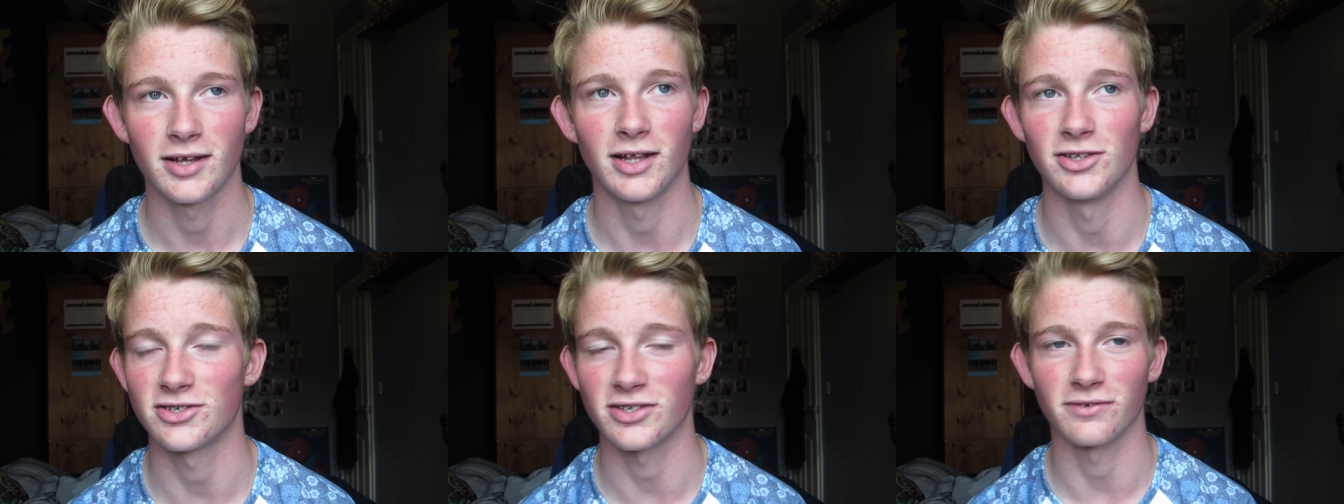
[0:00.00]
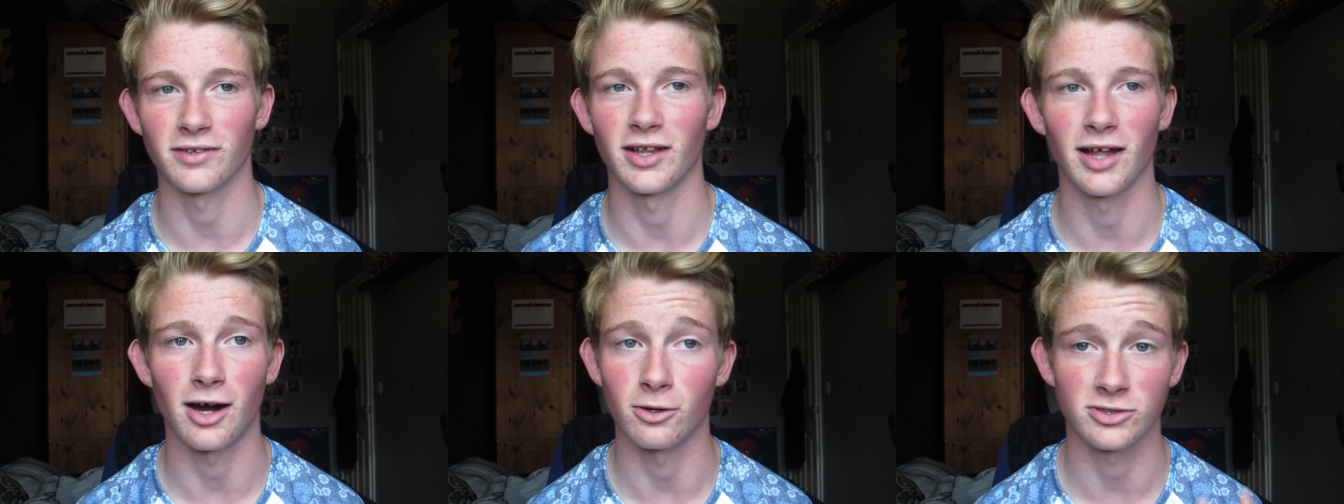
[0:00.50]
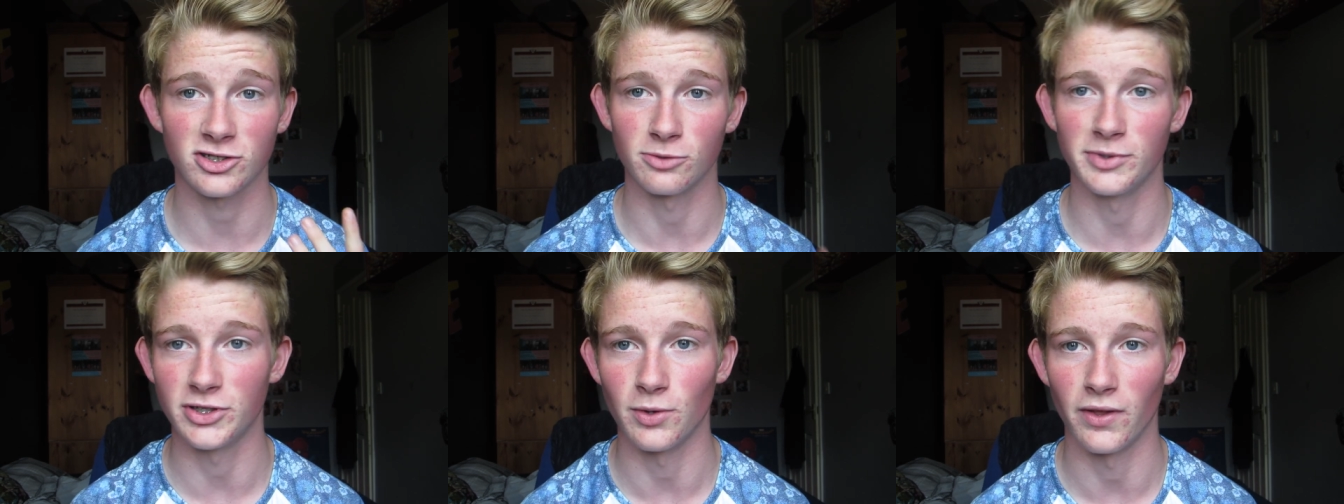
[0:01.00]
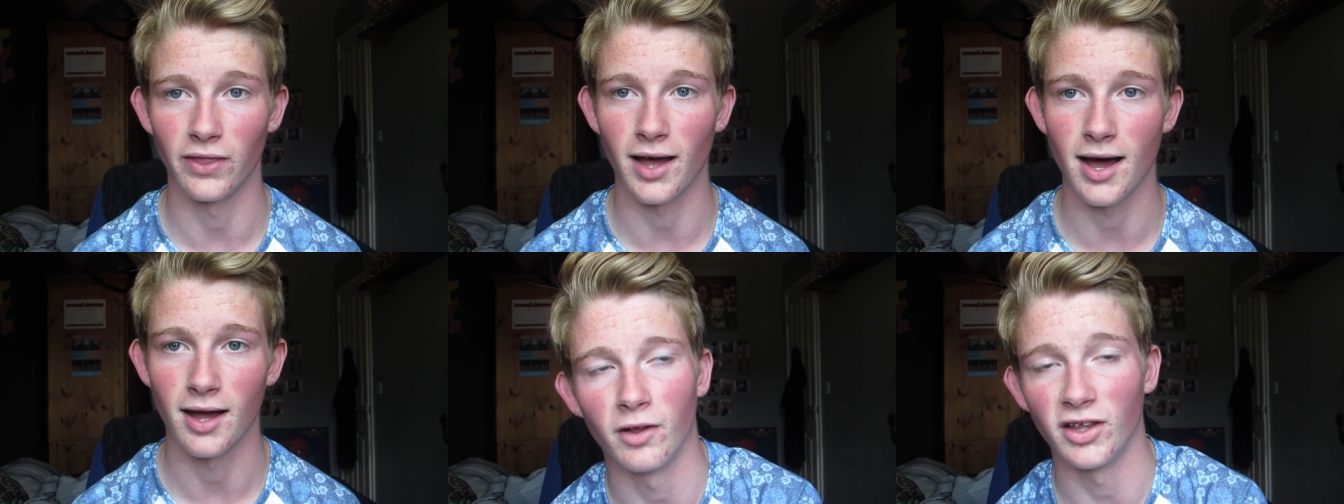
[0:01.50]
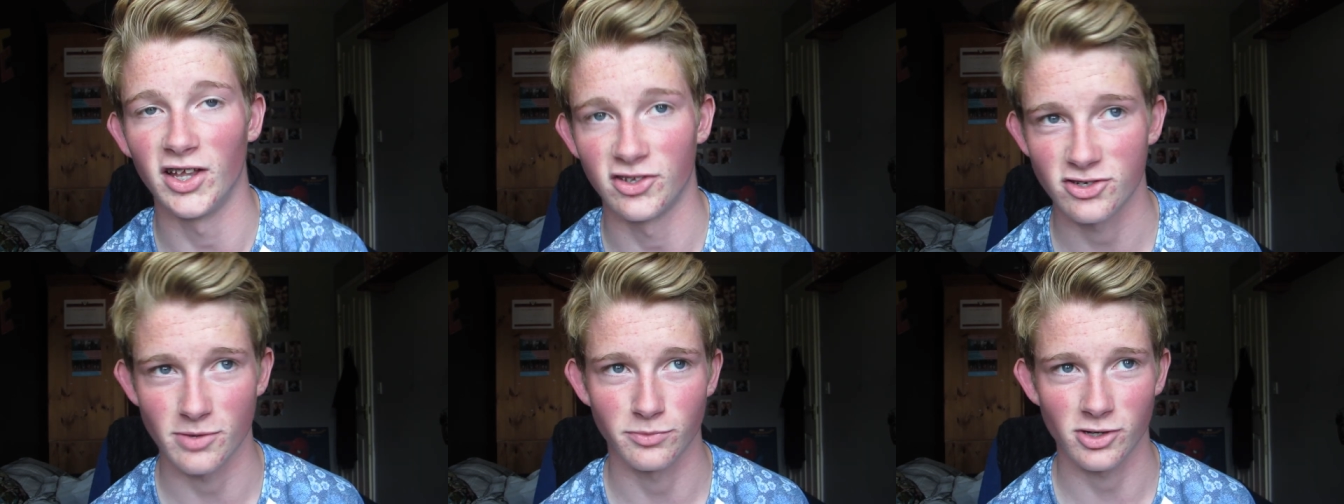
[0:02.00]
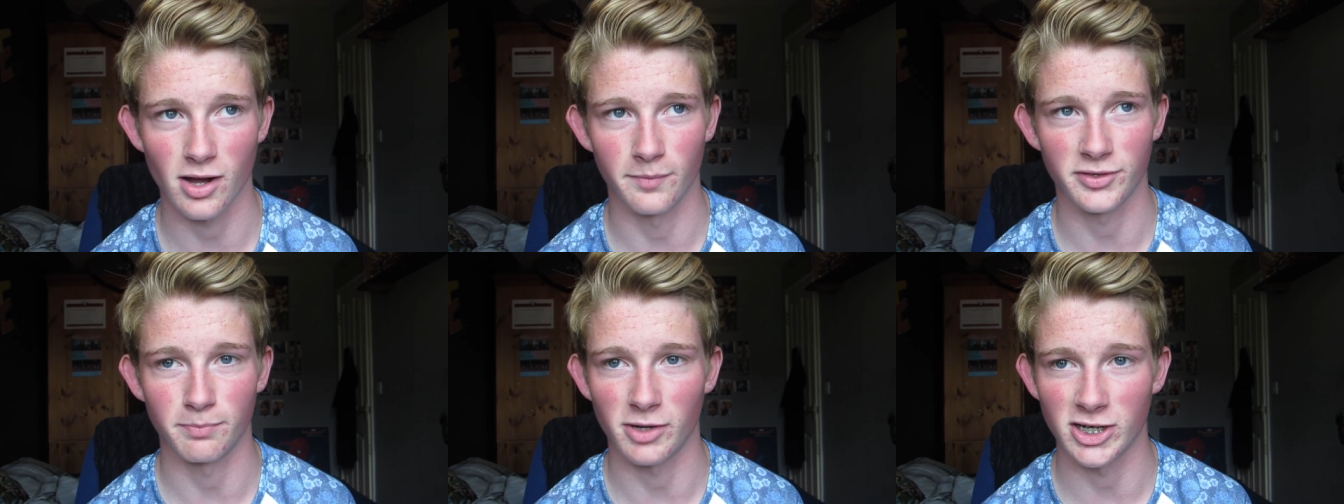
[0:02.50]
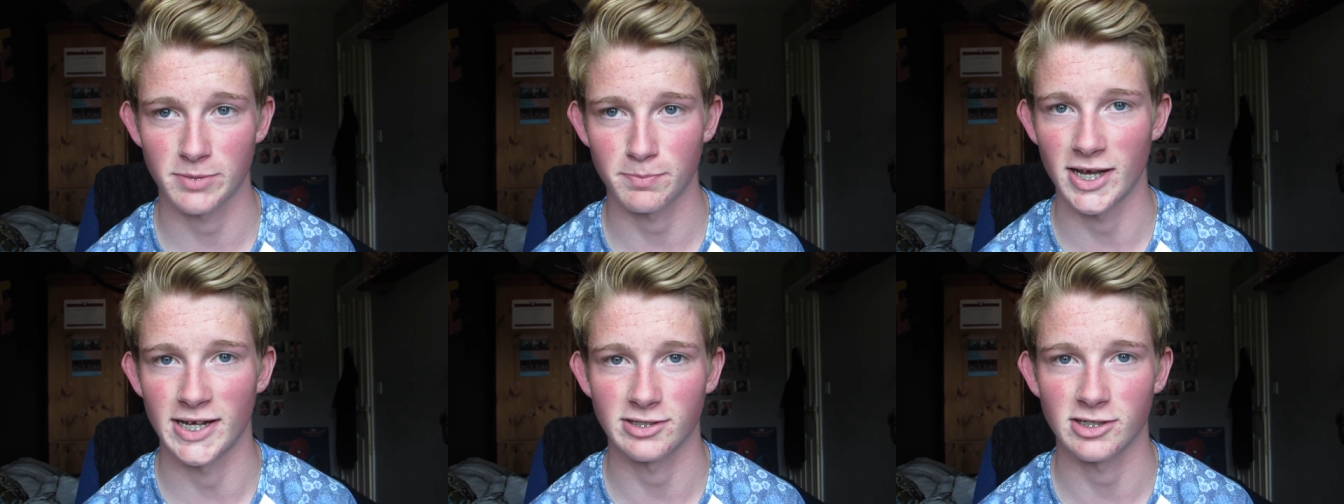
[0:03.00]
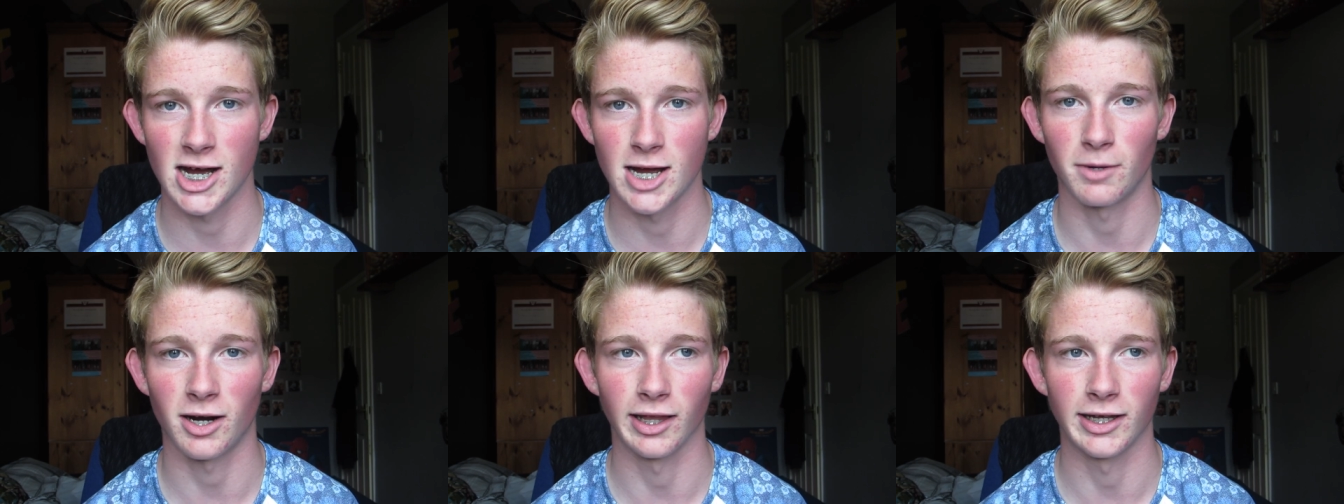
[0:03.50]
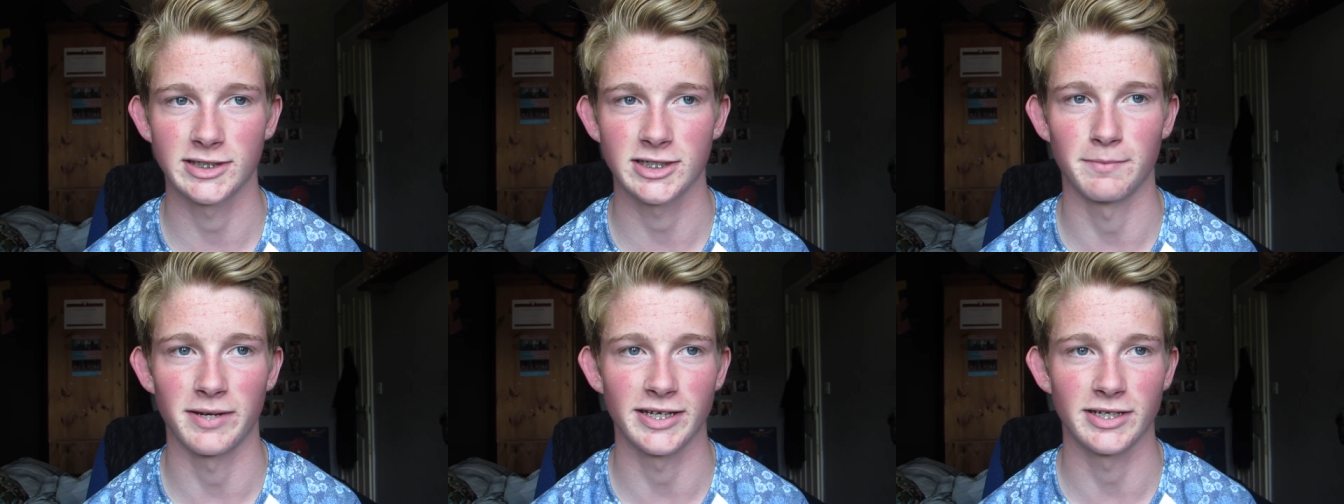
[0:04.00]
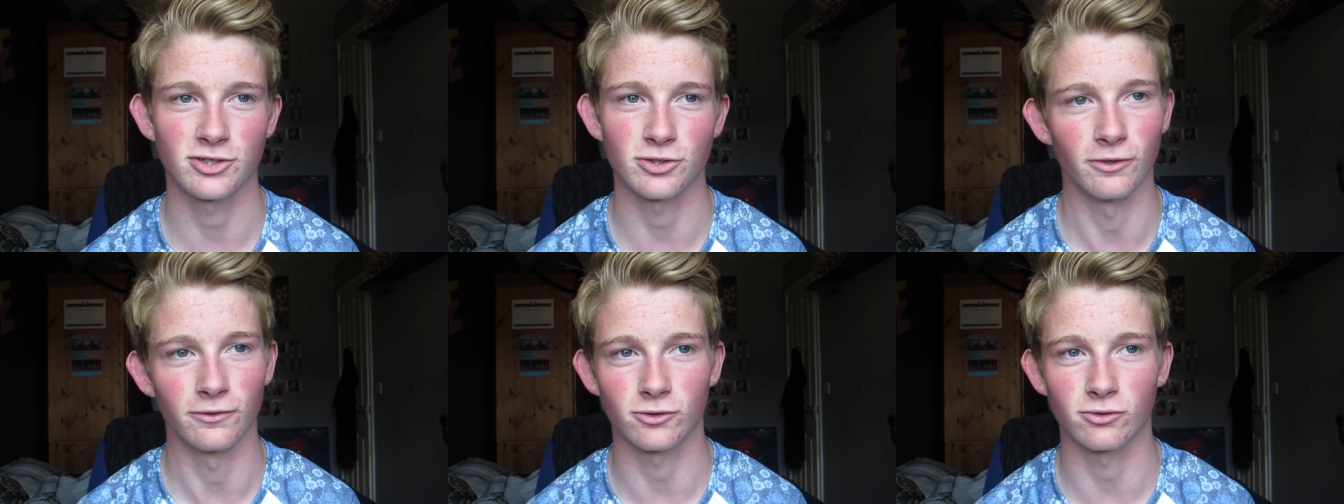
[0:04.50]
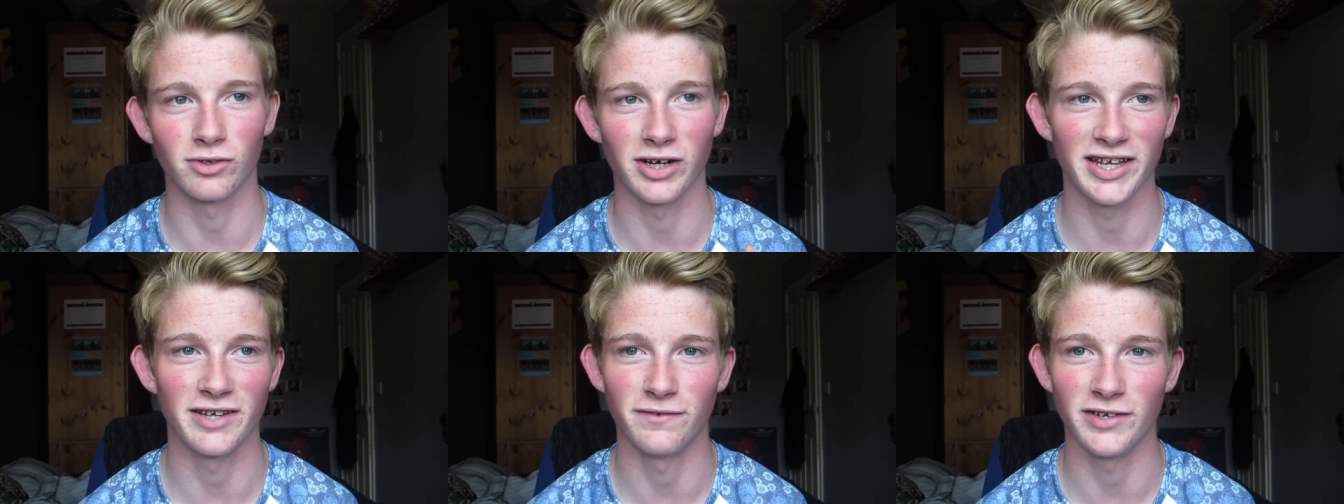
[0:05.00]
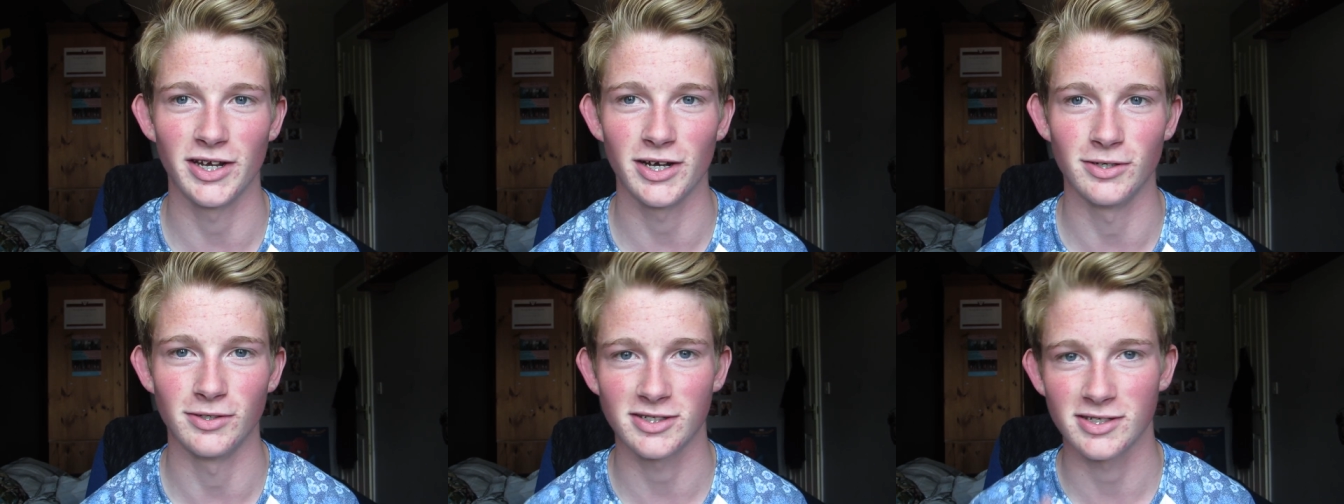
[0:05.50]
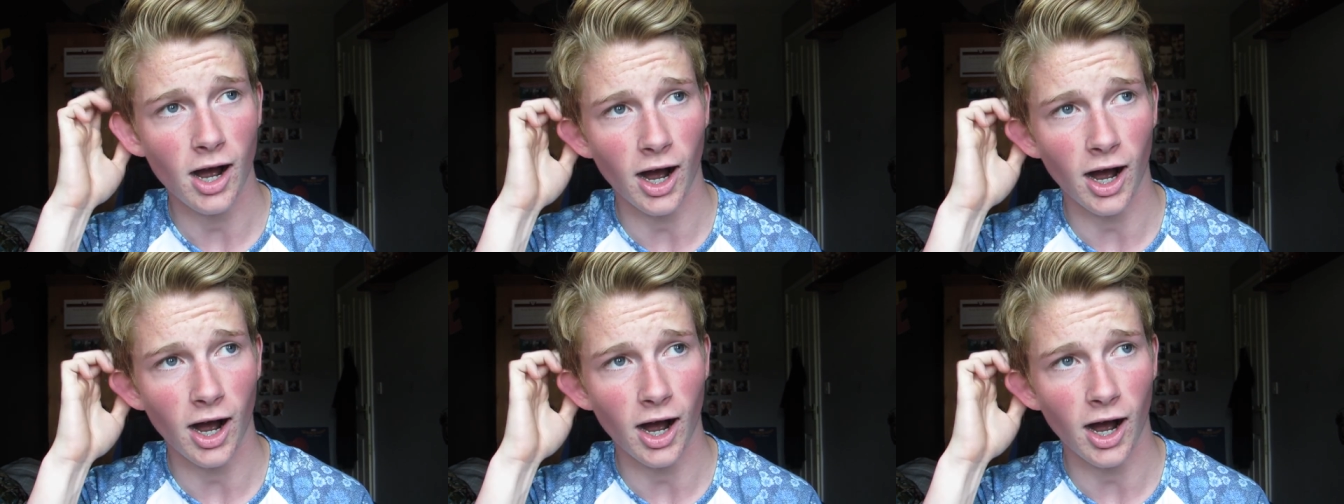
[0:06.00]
and stuff like that. I'll still be doing that. But then sometimes in my spare time, I like to make sort of creative videos.